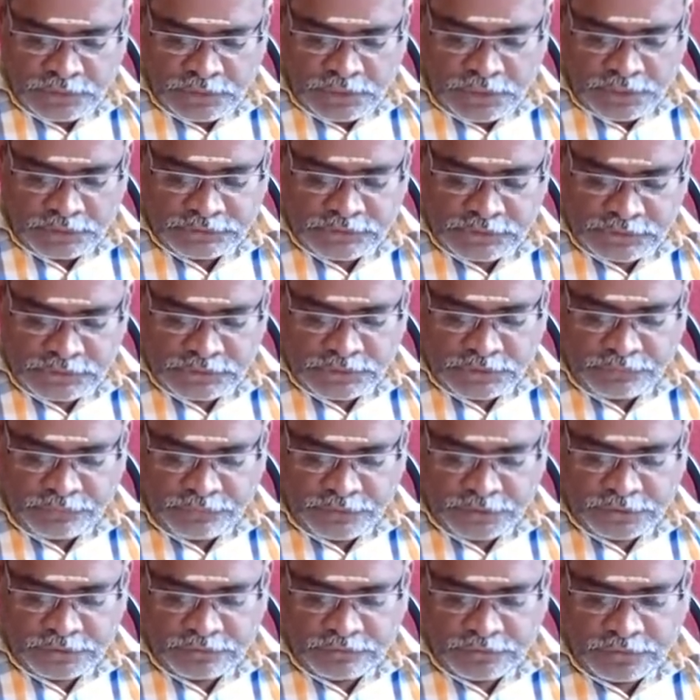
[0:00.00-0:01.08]
assess the
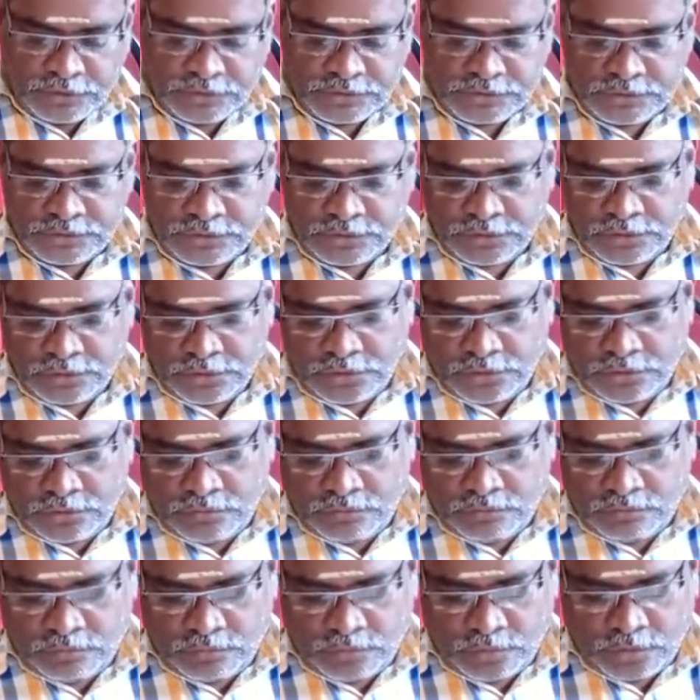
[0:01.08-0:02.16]
effectiveness,
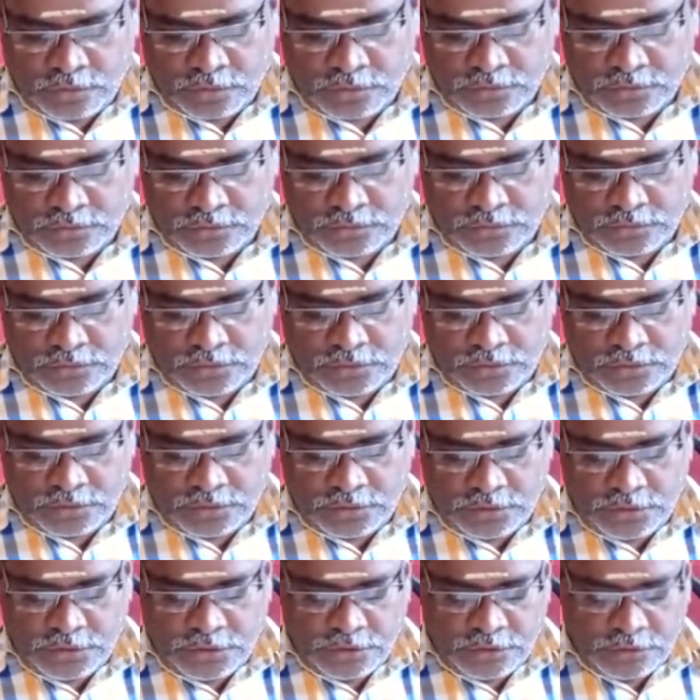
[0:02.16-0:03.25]
mark
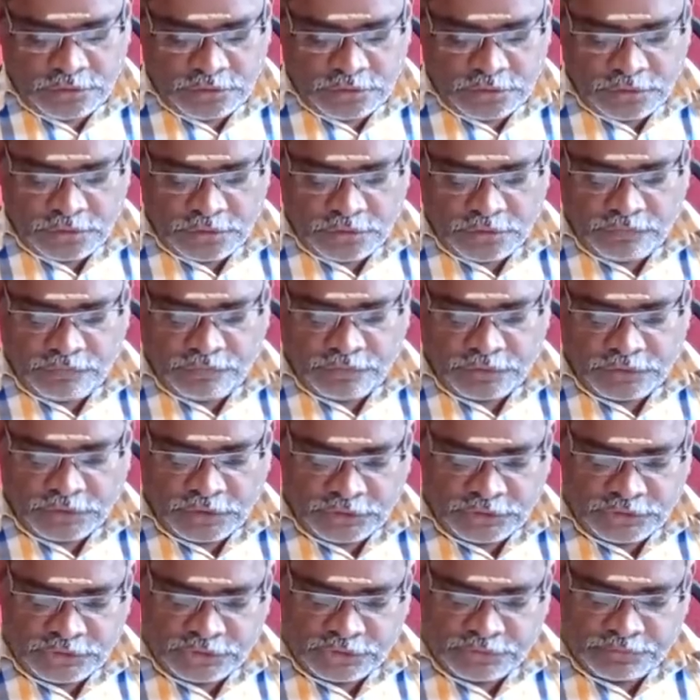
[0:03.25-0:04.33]
needed for the
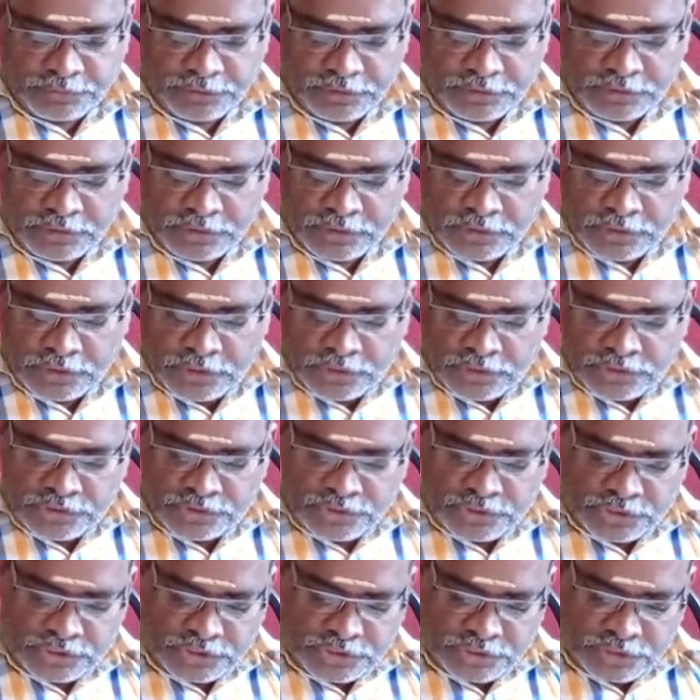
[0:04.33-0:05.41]
adjustment.
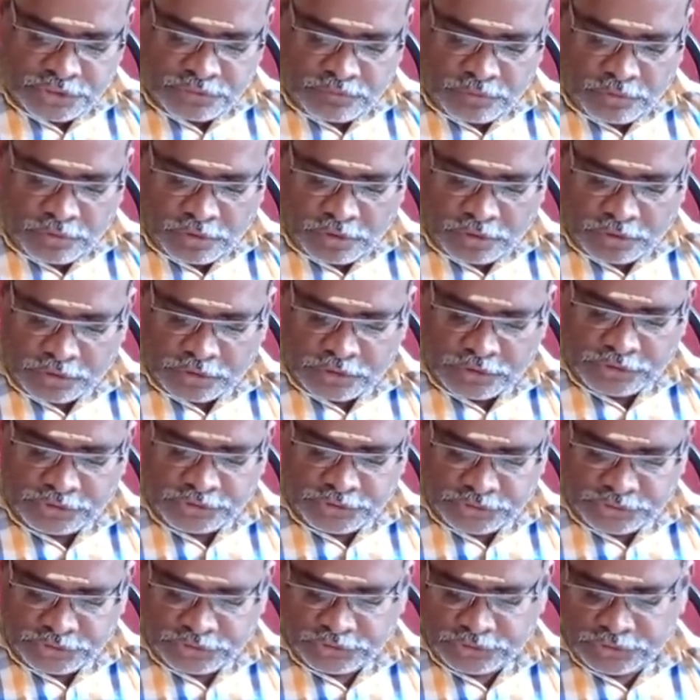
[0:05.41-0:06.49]
Six Sigma
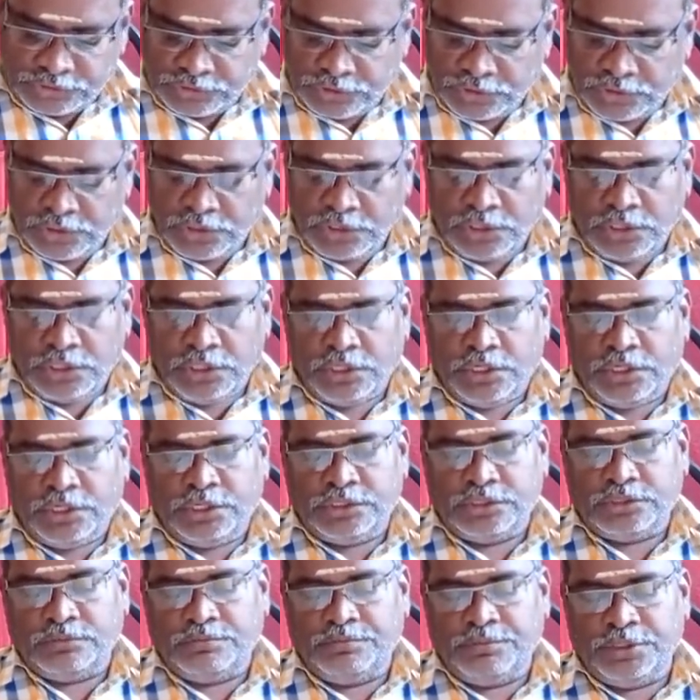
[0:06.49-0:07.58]
organization, it
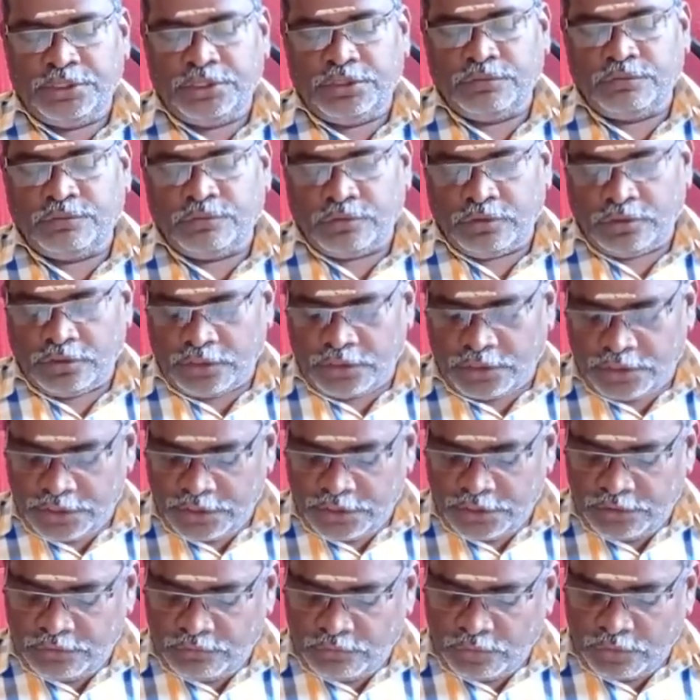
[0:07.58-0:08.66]
is a beautiful and
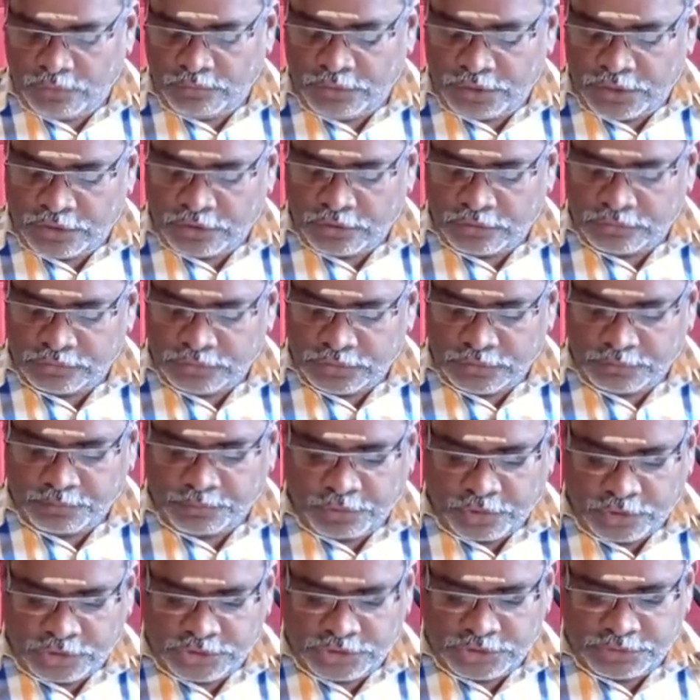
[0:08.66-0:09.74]
involvement of the
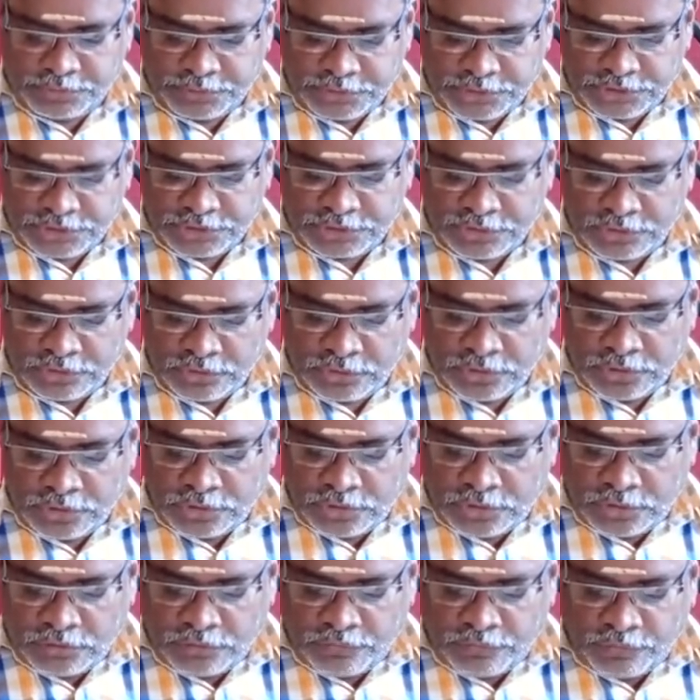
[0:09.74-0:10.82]
participation
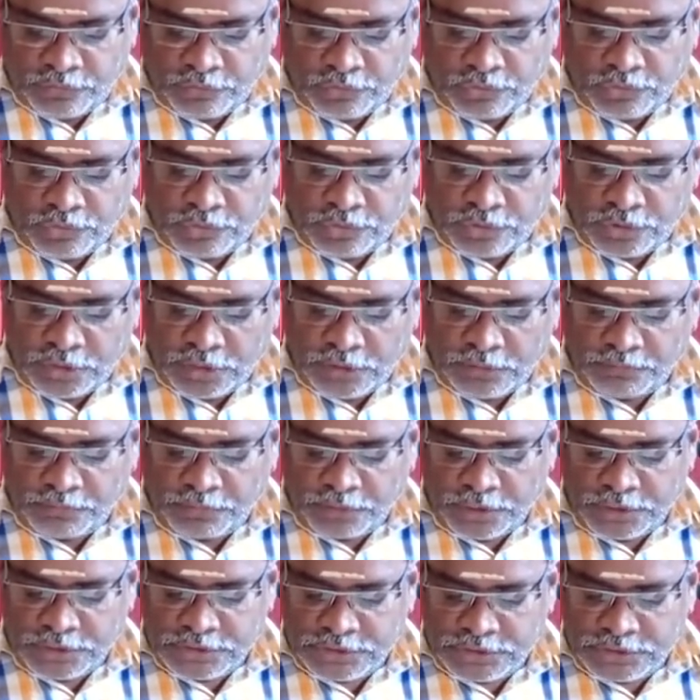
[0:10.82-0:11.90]
of all employees